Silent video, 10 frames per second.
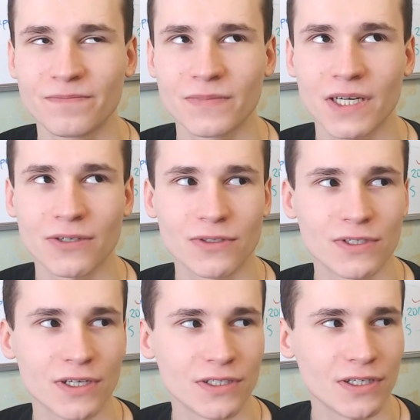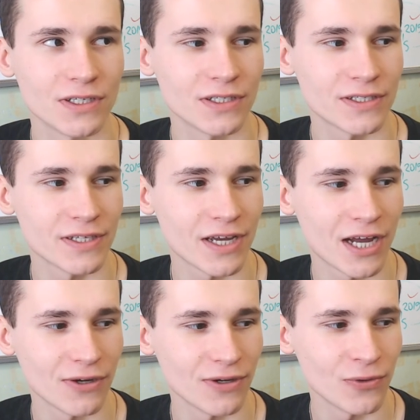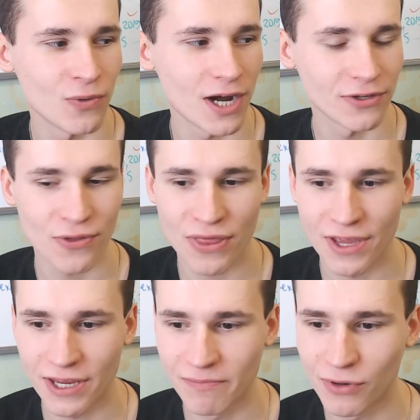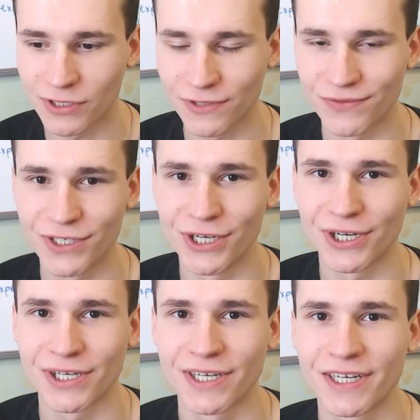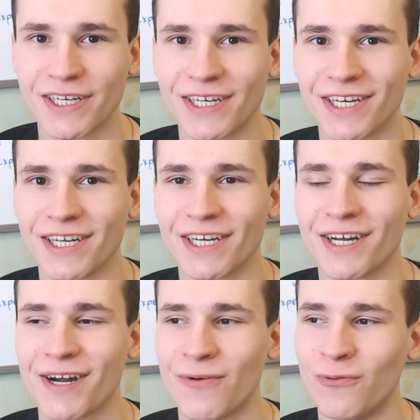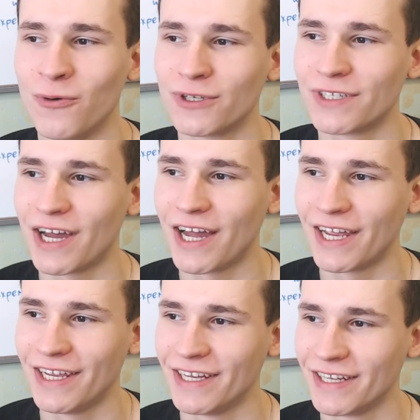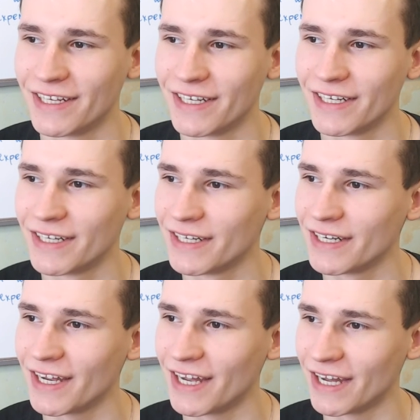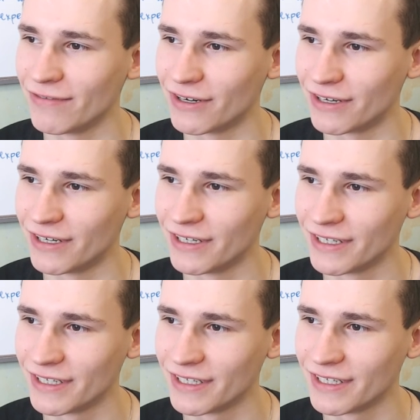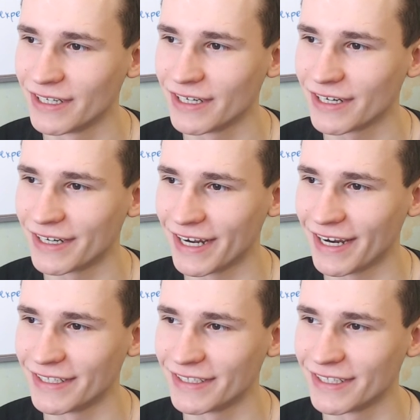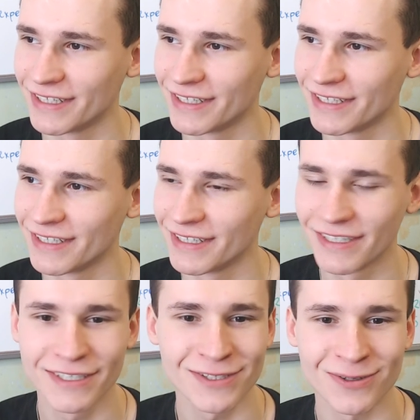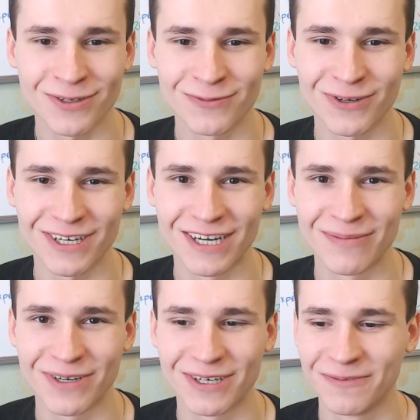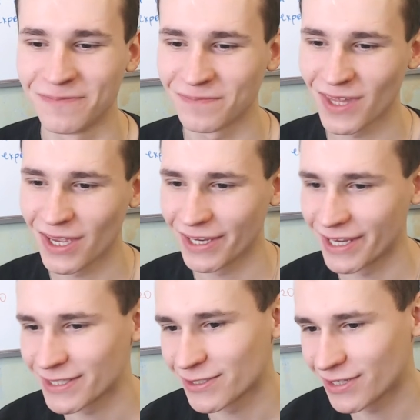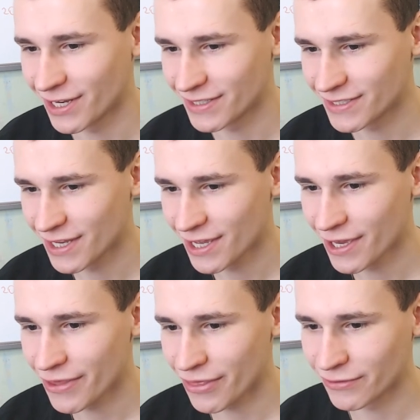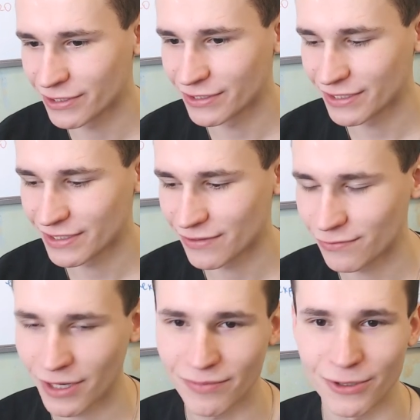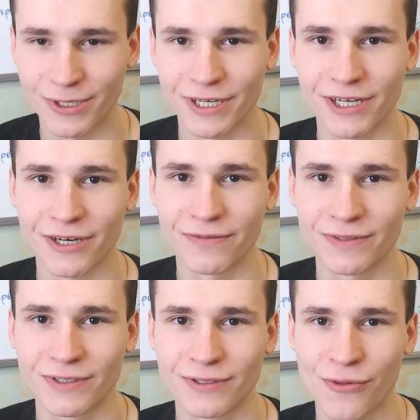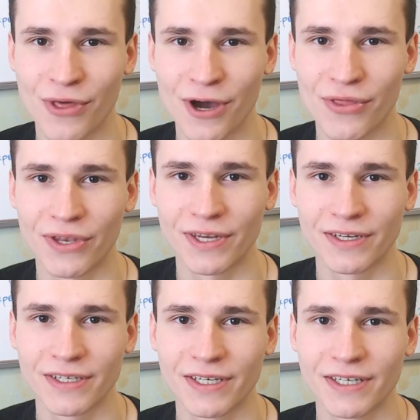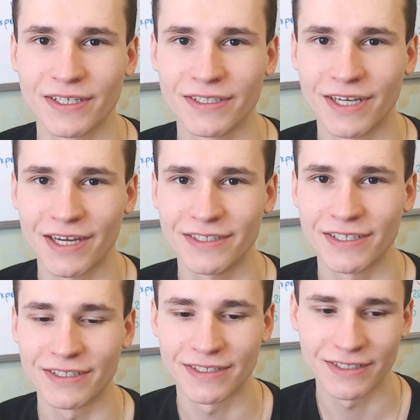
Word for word: how to say it? How one of the important video what I ever created. Sorry for grammar. Yes, today is 13 February of 2019.